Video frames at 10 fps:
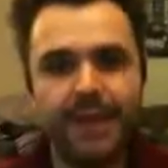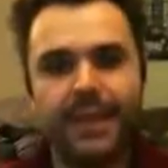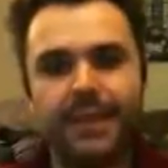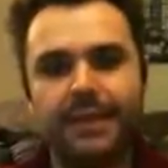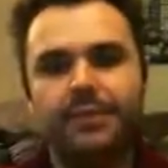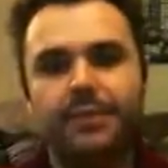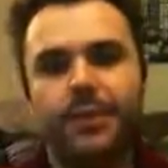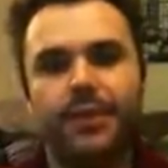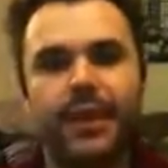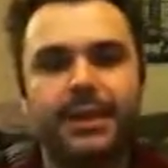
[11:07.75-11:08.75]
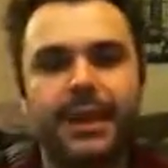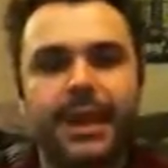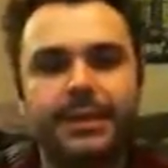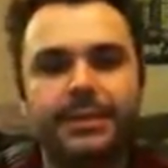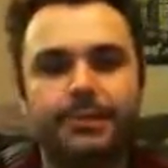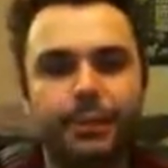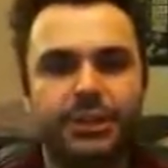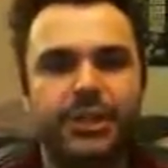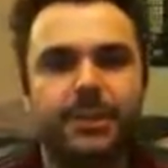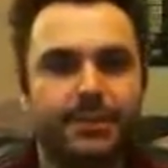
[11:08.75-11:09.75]
They give them what they need to
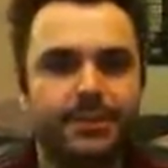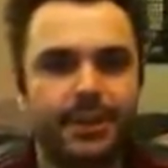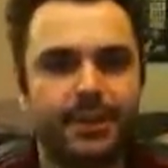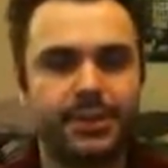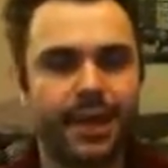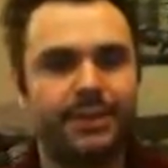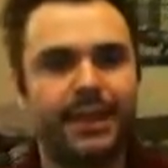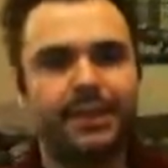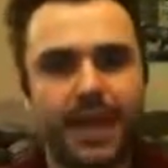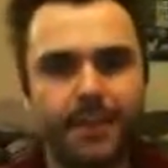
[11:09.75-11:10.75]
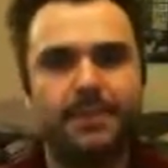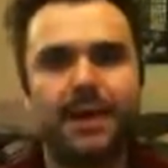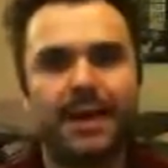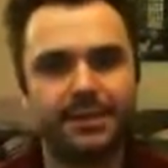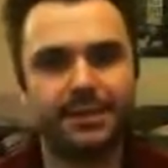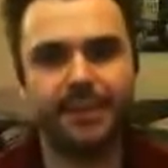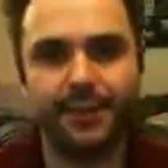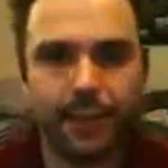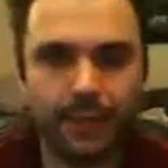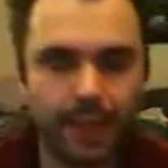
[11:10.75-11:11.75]
push them up to those kind of that chapter master
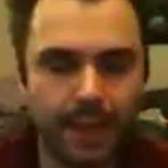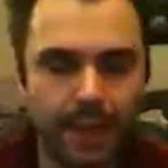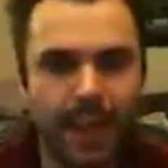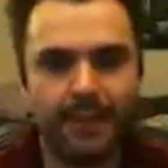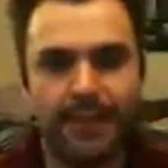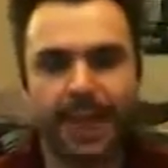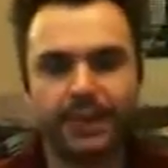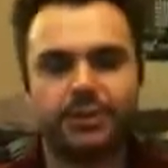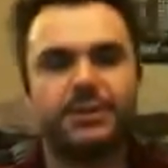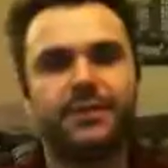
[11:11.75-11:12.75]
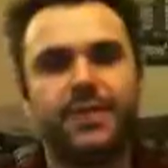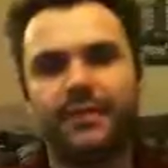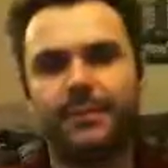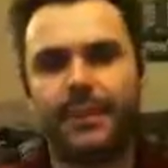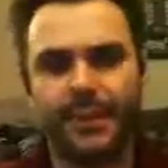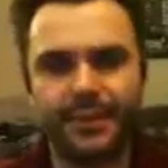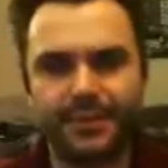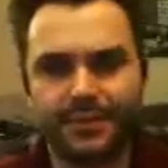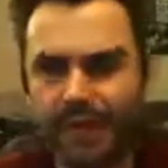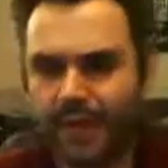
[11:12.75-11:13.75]
level. The extra survivability
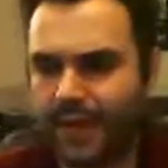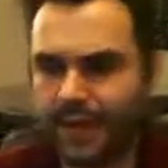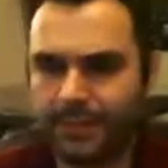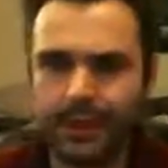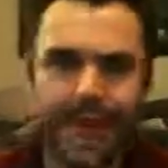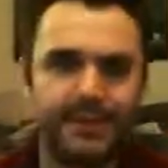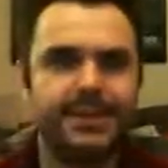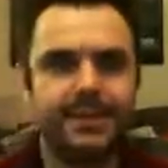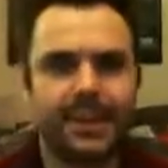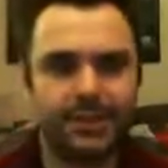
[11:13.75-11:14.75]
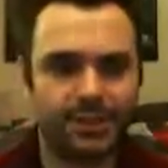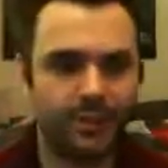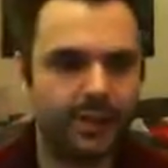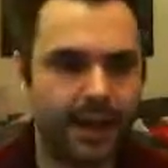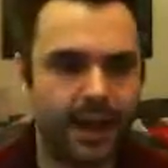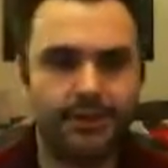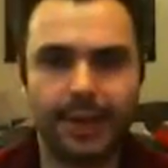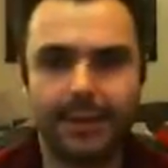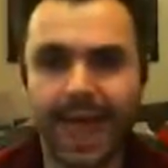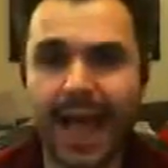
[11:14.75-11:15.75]
is very valuable, as is the extra
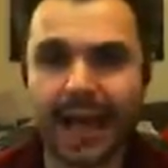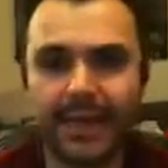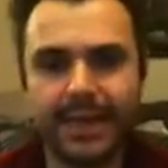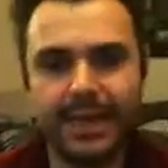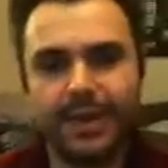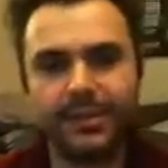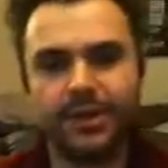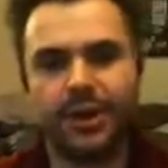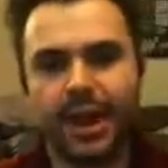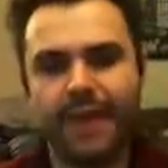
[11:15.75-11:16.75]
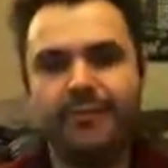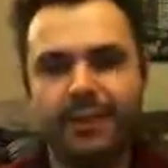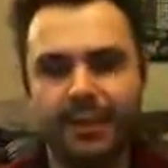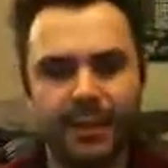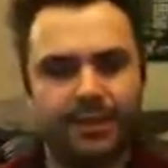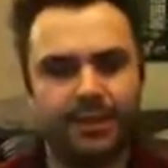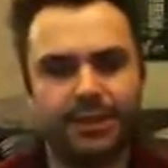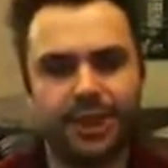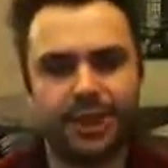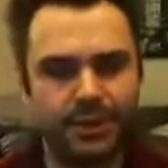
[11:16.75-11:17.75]
attack. So everything that the
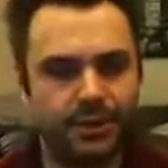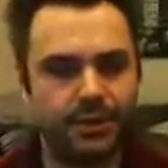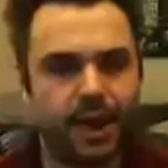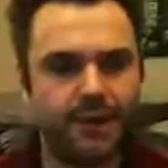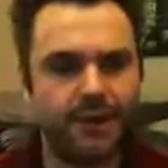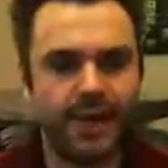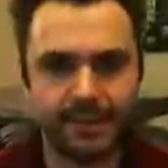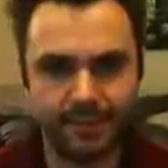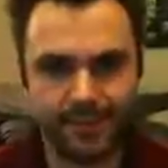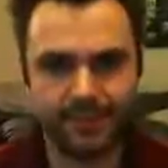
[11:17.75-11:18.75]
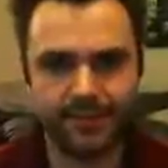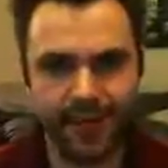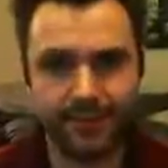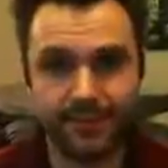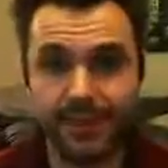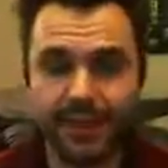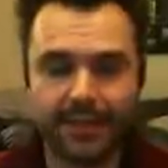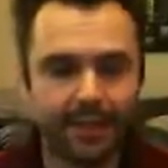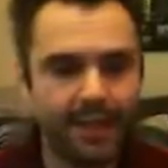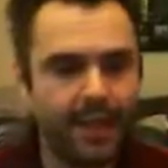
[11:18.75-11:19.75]
Juggernauts offer is
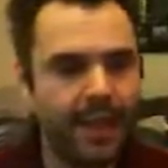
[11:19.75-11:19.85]
valid.